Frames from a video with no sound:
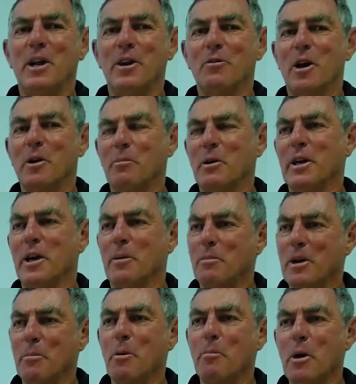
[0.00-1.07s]
playing rugby
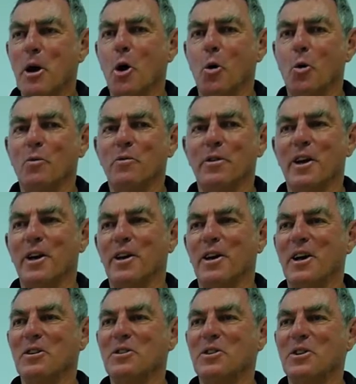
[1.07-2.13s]
again, but I'm a bit old for
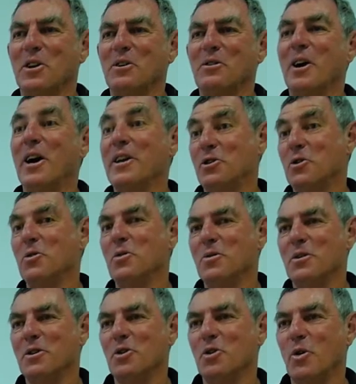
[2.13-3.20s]
that now, so I
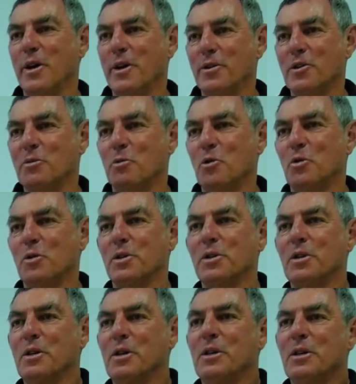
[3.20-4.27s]
do enjoy other
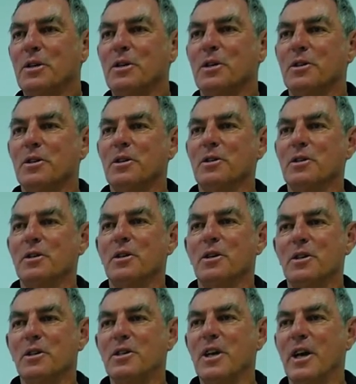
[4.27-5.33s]
sports such
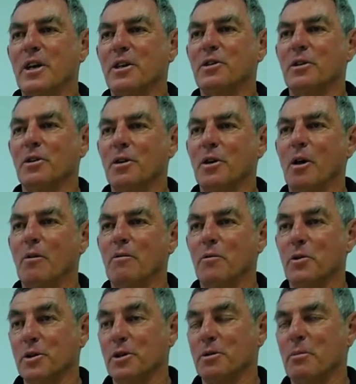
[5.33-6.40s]
as tennis and
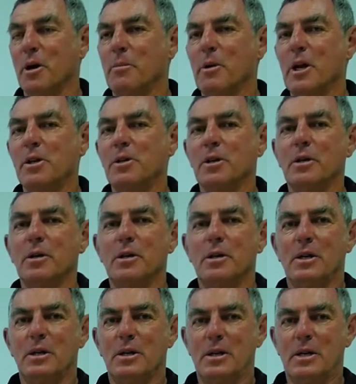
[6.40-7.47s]
golf, which is my major
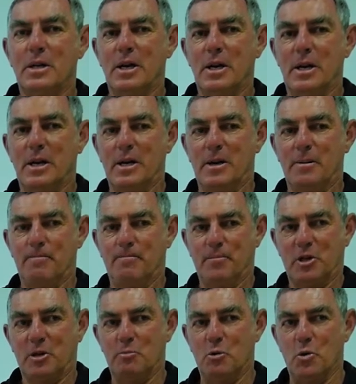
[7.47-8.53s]

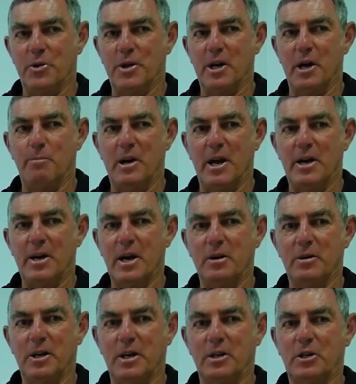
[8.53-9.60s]
sport that I play
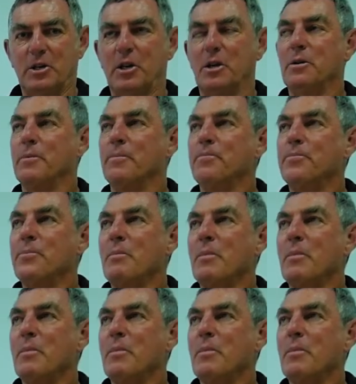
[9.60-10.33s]
nowadays. So